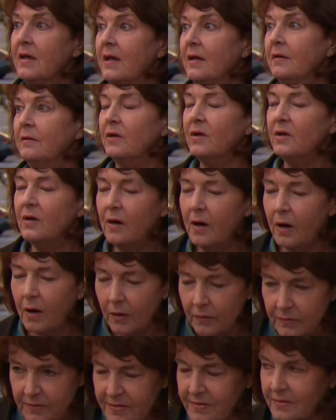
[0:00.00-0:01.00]
head
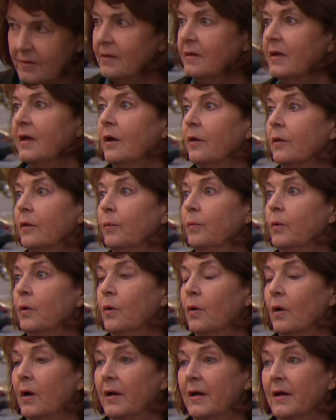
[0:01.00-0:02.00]
constantly on the
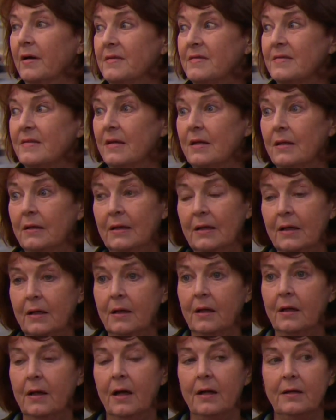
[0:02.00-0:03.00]
wall, and I said,
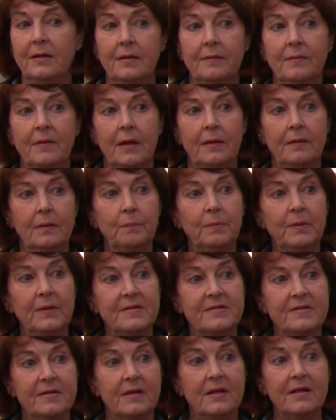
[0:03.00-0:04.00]
and, and the
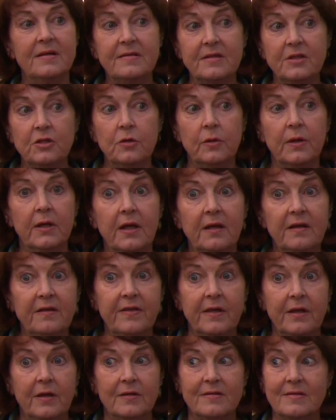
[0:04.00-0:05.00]
police said, is he doing
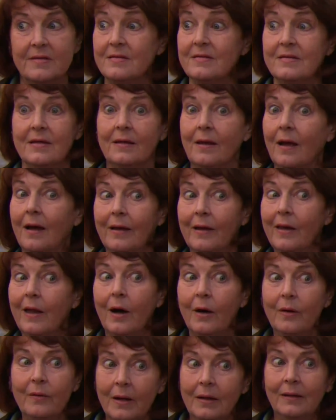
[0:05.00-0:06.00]
anything else? I said,
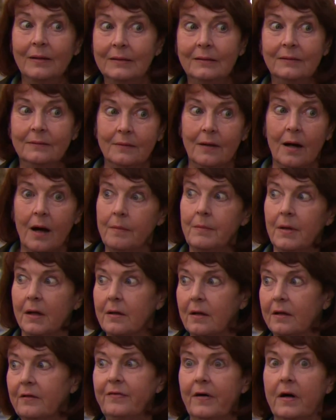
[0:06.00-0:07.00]
no, I'm not
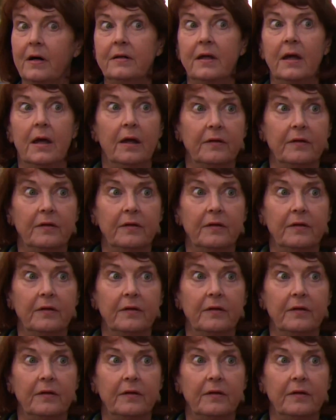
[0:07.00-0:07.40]
going to find